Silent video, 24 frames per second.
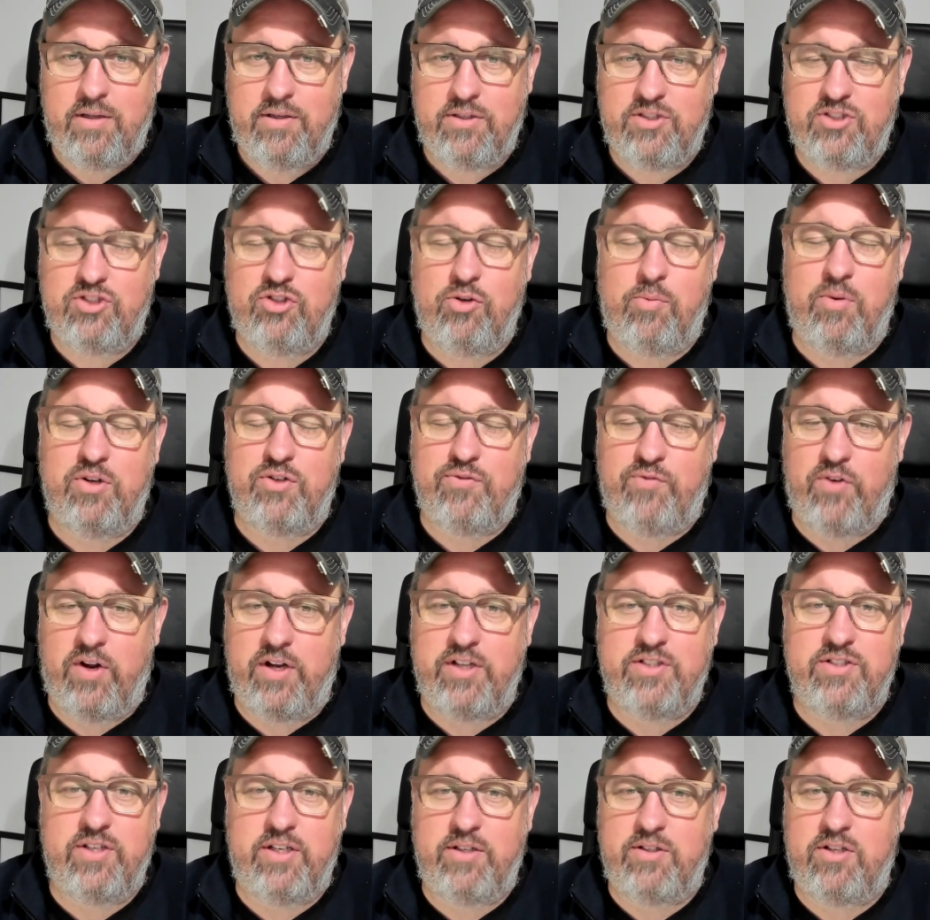There's so much
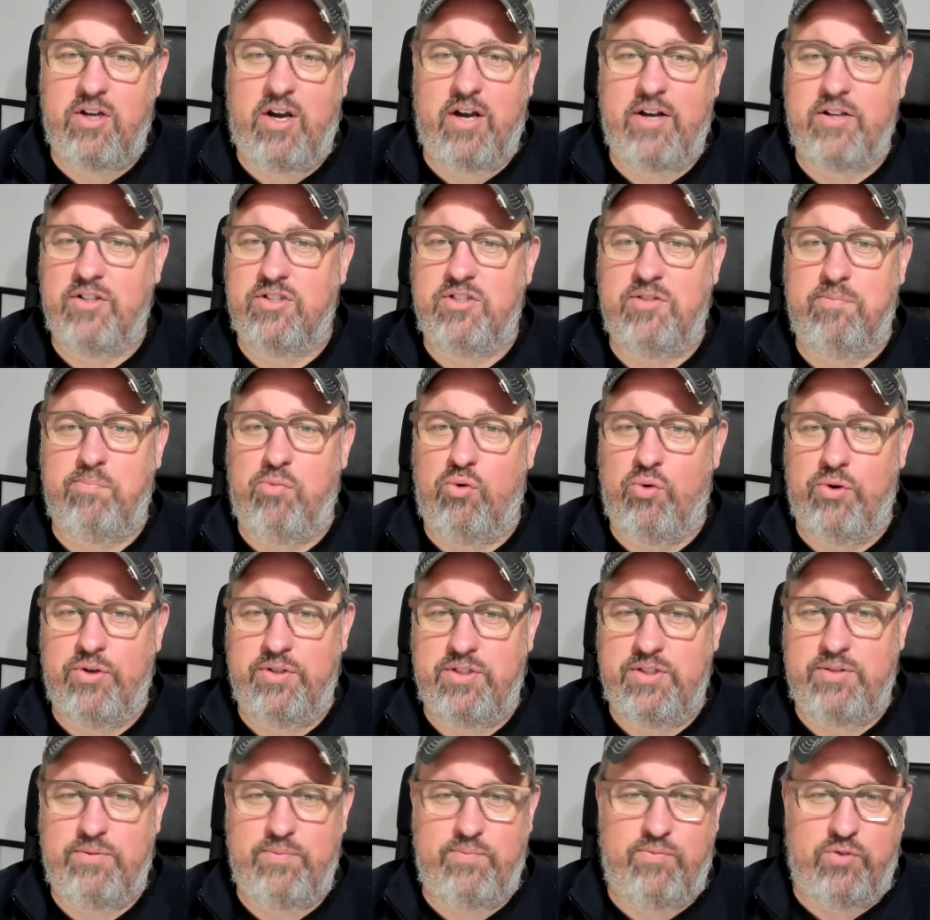fun. It's like talking
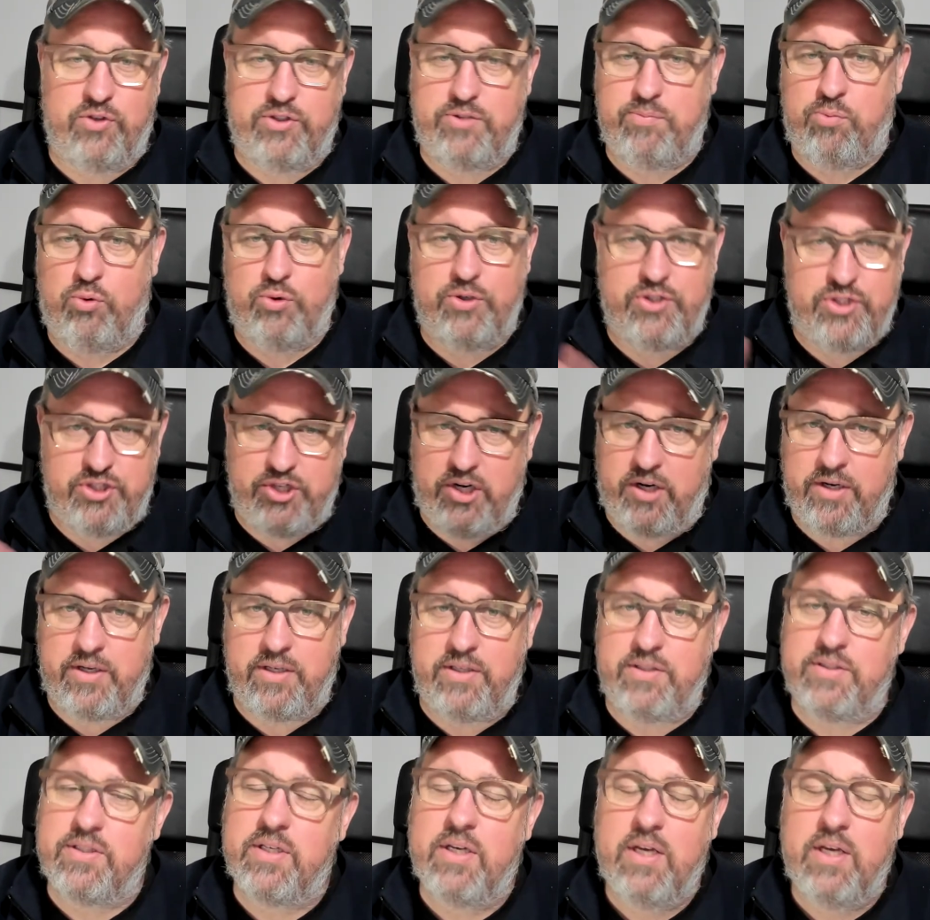sports for sports junkies.